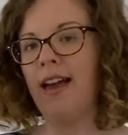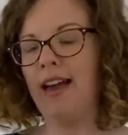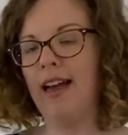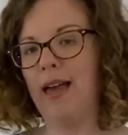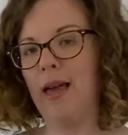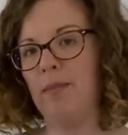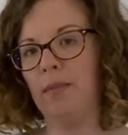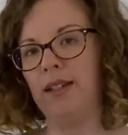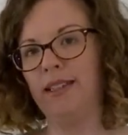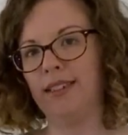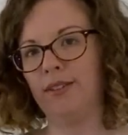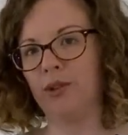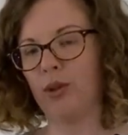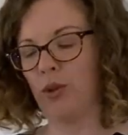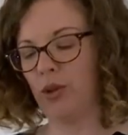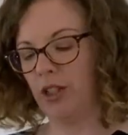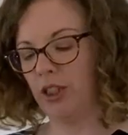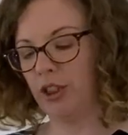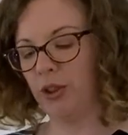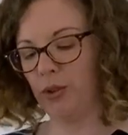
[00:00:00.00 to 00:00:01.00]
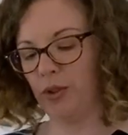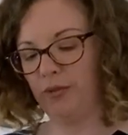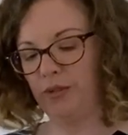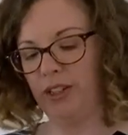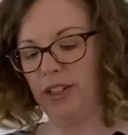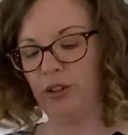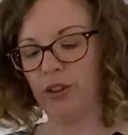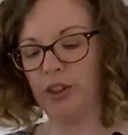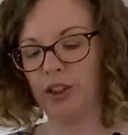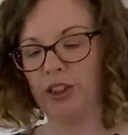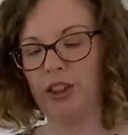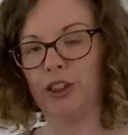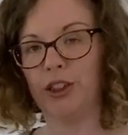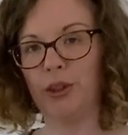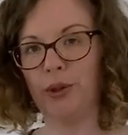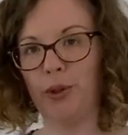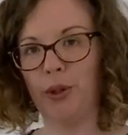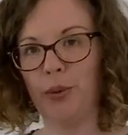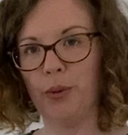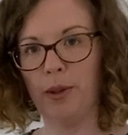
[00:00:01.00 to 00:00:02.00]
Um, I did record a short video just to
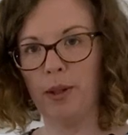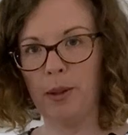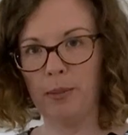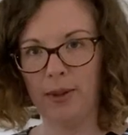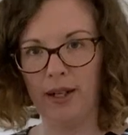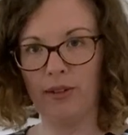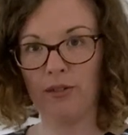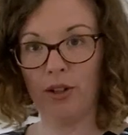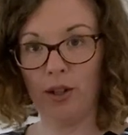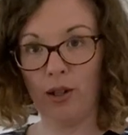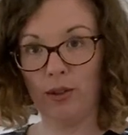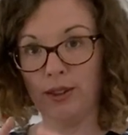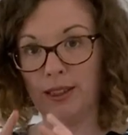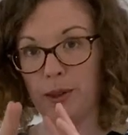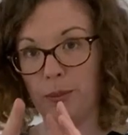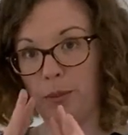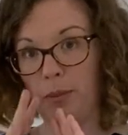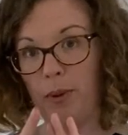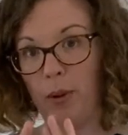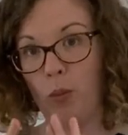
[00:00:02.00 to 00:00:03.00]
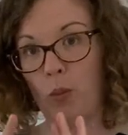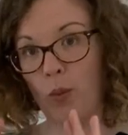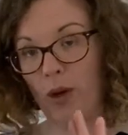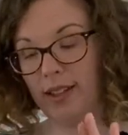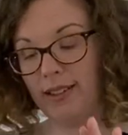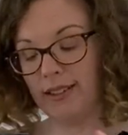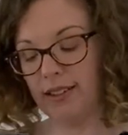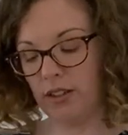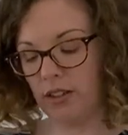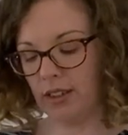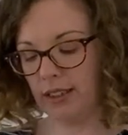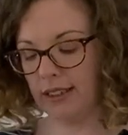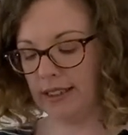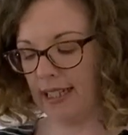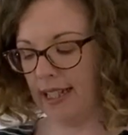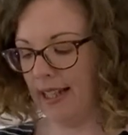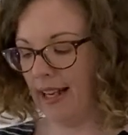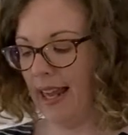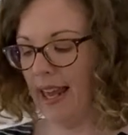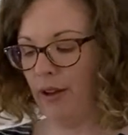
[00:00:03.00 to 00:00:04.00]
show you in a bit of close up about where to cut
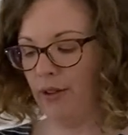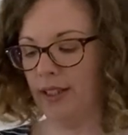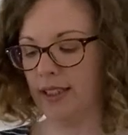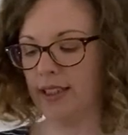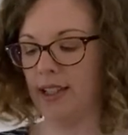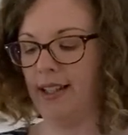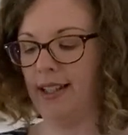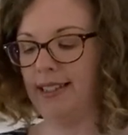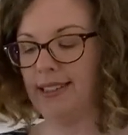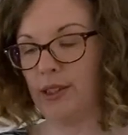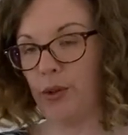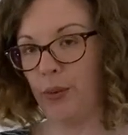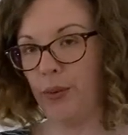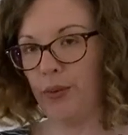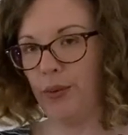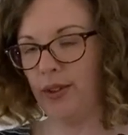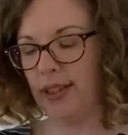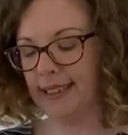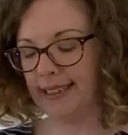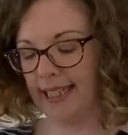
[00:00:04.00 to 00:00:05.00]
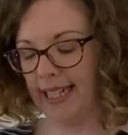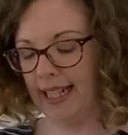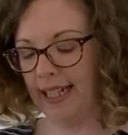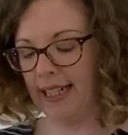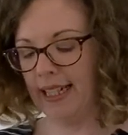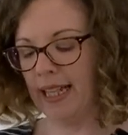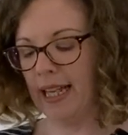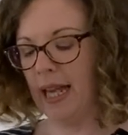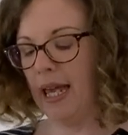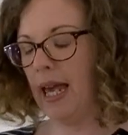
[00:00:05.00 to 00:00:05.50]
and how the ties go through the skein.